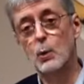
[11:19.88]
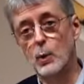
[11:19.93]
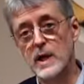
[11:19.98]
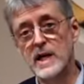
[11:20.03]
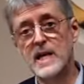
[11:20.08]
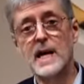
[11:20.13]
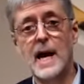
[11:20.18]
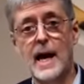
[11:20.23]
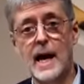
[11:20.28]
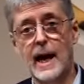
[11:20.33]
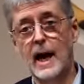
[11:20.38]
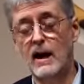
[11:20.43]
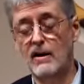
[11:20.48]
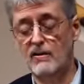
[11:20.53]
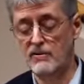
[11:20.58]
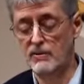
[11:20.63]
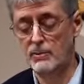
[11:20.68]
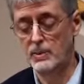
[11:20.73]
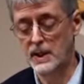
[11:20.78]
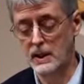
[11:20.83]
We
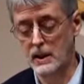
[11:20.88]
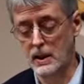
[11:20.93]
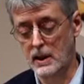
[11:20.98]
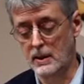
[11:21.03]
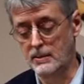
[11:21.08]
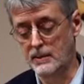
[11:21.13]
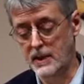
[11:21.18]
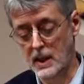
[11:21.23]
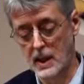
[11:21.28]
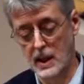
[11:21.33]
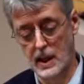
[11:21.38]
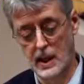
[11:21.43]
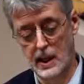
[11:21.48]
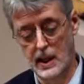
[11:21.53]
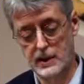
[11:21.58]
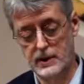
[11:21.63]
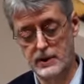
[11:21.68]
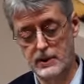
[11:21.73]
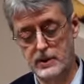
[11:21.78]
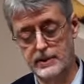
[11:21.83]
have become
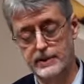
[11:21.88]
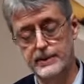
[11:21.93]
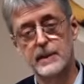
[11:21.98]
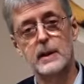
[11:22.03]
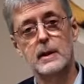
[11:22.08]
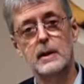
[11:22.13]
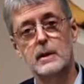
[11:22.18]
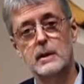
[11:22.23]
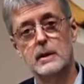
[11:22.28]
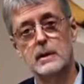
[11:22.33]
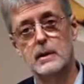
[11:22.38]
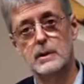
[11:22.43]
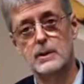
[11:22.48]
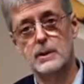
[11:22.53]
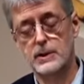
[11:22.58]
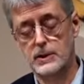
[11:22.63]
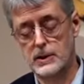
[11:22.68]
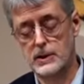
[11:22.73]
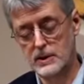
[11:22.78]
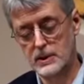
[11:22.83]
gods,
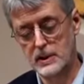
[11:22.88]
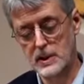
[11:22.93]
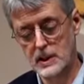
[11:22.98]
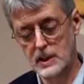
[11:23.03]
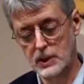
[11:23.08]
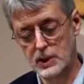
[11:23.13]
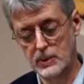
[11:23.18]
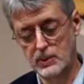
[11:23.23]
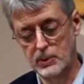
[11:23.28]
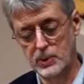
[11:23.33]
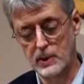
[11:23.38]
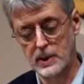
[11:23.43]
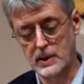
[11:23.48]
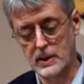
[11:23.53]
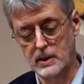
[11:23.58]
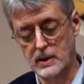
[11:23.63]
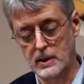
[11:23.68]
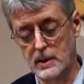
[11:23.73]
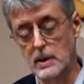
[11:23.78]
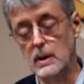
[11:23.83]
just as Nietzsche
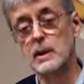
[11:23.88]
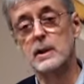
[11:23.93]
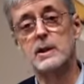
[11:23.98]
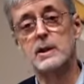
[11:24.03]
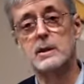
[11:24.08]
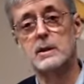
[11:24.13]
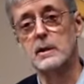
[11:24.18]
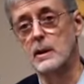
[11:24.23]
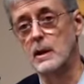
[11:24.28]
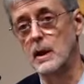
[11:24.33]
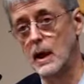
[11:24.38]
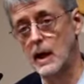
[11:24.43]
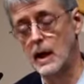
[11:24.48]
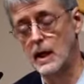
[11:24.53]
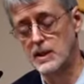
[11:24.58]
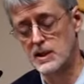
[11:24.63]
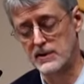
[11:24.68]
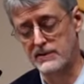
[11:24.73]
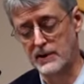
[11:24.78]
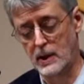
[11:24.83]
predicted, at least the
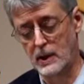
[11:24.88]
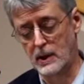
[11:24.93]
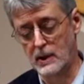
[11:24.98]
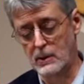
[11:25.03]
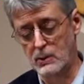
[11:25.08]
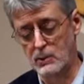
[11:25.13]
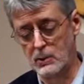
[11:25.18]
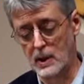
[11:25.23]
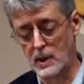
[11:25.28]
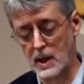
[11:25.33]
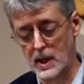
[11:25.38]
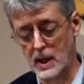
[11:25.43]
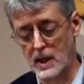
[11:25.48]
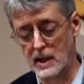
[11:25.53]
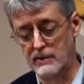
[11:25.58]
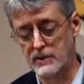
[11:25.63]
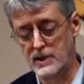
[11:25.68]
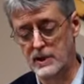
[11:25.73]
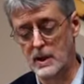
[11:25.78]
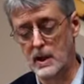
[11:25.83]
gods of our own
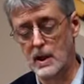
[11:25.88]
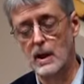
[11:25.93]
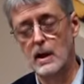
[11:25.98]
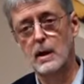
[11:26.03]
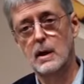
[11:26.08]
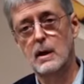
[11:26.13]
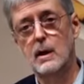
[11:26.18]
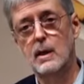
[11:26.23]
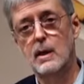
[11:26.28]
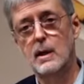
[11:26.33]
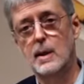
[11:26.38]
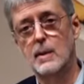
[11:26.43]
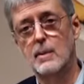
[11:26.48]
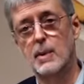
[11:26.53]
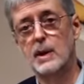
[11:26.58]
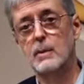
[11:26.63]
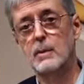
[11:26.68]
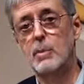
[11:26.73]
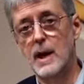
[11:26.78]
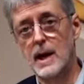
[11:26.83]
lives,
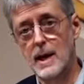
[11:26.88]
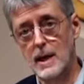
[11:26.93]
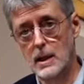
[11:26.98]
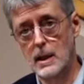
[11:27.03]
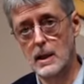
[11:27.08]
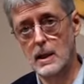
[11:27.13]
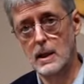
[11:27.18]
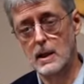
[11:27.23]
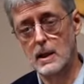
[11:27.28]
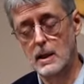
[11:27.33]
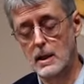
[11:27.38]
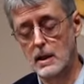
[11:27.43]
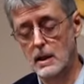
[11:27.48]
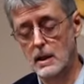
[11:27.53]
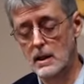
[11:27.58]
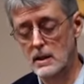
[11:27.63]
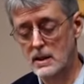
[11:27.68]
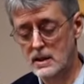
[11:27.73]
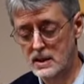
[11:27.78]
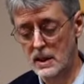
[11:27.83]
but petty,
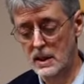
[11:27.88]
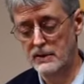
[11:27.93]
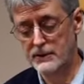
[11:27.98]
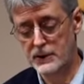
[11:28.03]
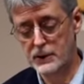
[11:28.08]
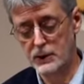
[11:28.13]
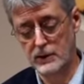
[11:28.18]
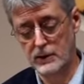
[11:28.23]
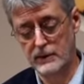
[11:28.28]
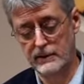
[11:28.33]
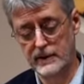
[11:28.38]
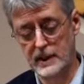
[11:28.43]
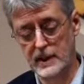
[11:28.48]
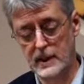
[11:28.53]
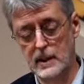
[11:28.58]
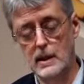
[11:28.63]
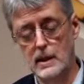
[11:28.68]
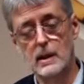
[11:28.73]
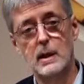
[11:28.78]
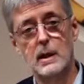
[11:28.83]

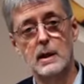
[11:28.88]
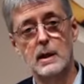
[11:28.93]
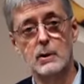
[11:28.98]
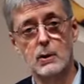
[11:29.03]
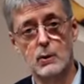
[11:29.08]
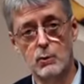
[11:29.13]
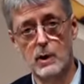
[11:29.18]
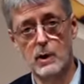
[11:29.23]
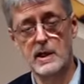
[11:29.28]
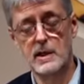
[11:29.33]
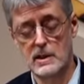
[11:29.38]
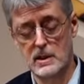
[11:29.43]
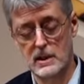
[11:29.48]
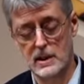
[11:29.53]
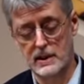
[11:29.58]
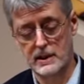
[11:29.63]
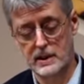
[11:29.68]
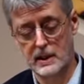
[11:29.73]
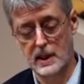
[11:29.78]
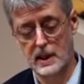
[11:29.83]
self-serving, and
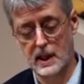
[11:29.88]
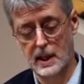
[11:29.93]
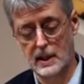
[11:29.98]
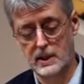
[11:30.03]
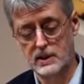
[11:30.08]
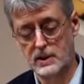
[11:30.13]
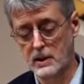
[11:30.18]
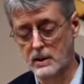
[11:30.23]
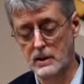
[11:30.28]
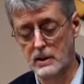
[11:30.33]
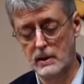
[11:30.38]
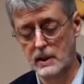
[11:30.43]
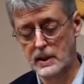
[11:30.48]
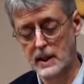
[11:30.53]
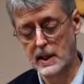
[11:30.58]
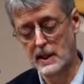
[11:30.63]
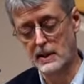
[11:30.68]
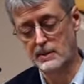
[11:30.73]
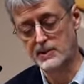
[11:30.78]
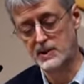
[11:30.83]
graceless gods,
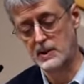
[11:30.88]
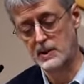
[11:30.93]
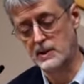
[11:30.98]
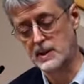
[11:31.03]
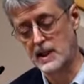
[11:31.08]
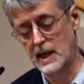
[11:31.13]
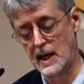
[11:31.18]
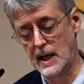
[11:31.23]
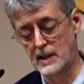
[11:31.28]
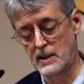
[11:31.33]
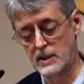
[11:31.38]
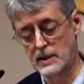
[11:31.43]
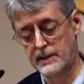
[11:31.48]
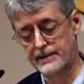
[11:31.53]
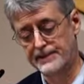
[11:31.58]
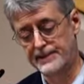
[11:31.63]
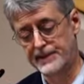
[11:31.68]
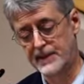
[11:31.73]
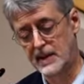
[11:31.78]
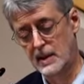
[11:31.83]
clearly not up to the
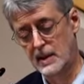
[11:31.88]
task.